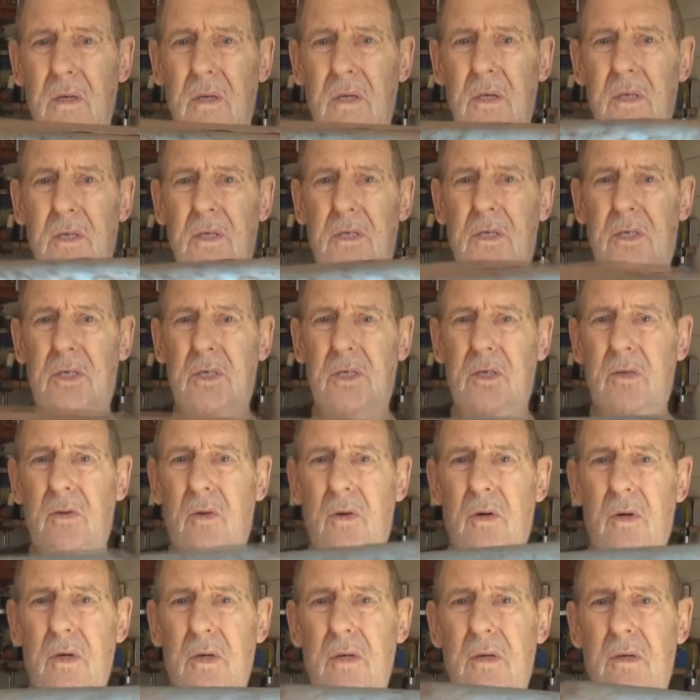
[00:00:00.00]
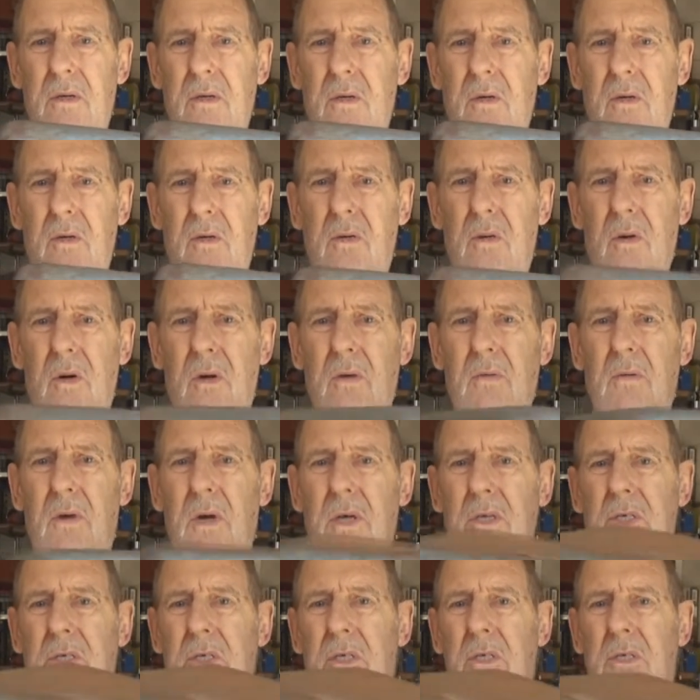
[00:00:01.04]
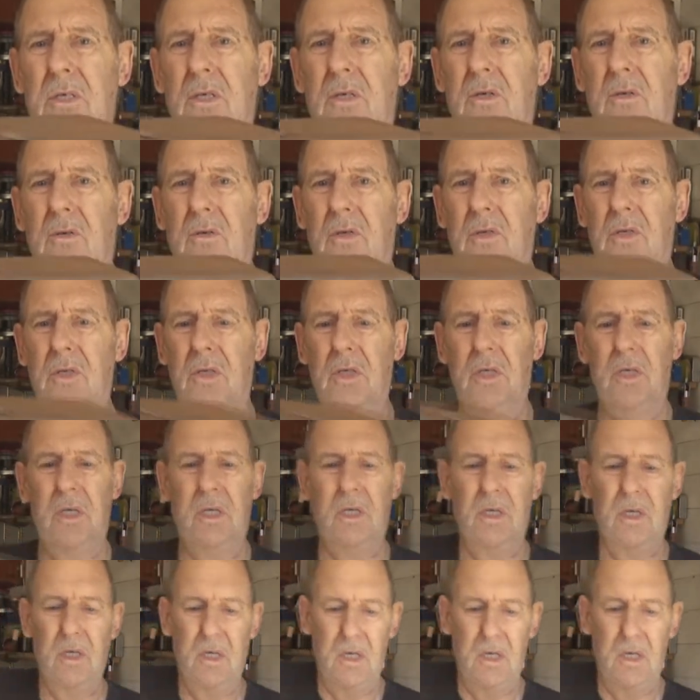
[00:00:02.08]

it's quite rusty, as you can see.